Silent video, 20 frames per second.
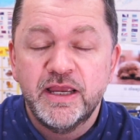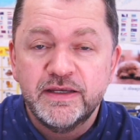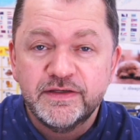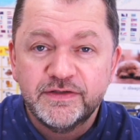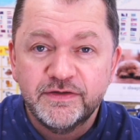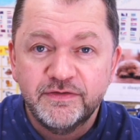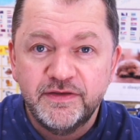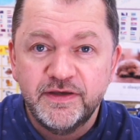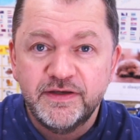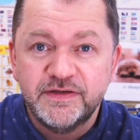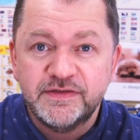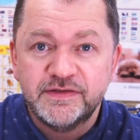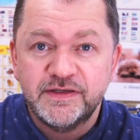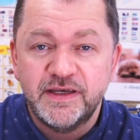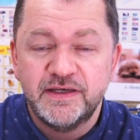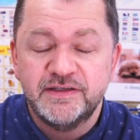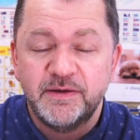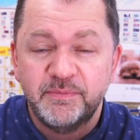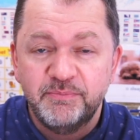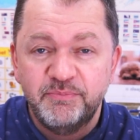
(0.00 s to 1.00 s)
so this
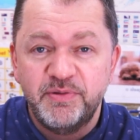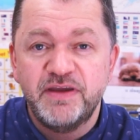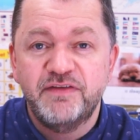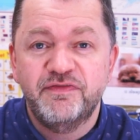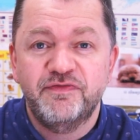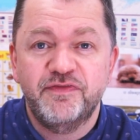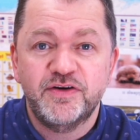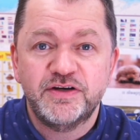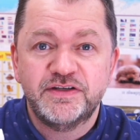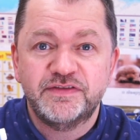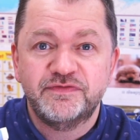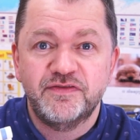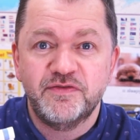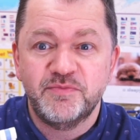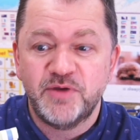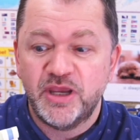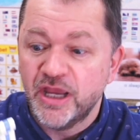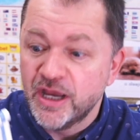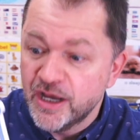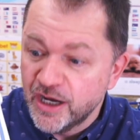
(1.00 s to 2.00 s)
is a big first for
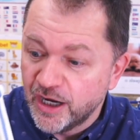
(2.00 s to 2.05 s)
me.